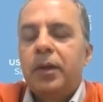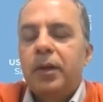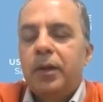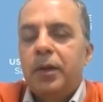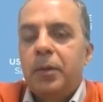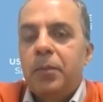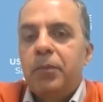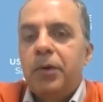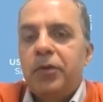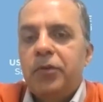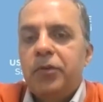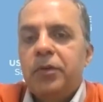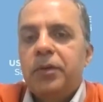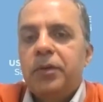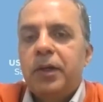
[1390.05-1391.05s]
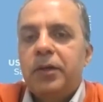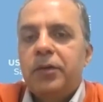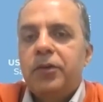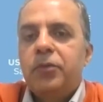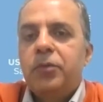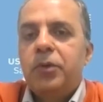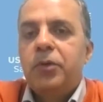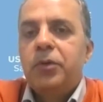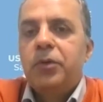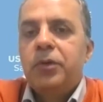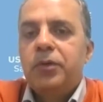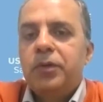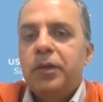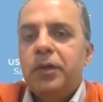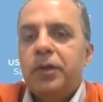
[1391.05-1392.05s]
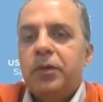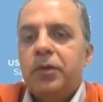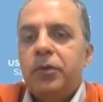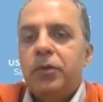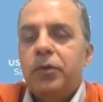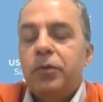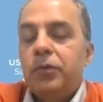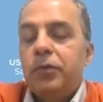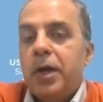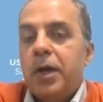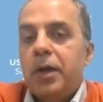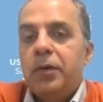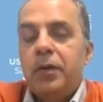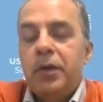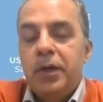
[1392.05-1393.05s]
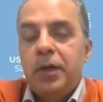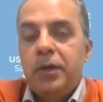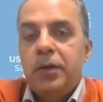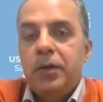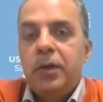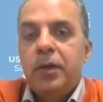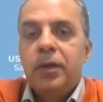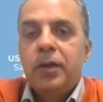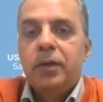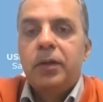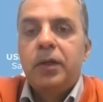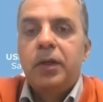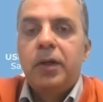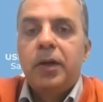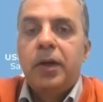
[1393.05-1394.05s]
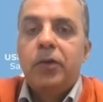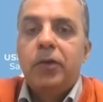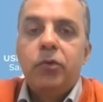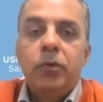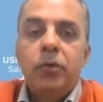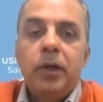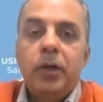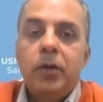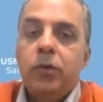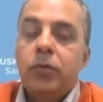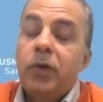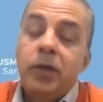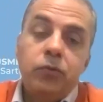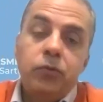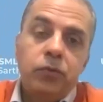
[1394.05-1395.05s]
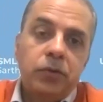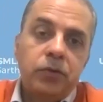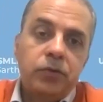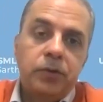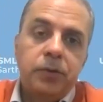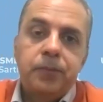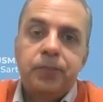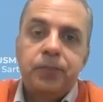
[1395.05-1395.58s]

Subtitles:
impression that just because they said you've done great, they'll rank you high or vice versa.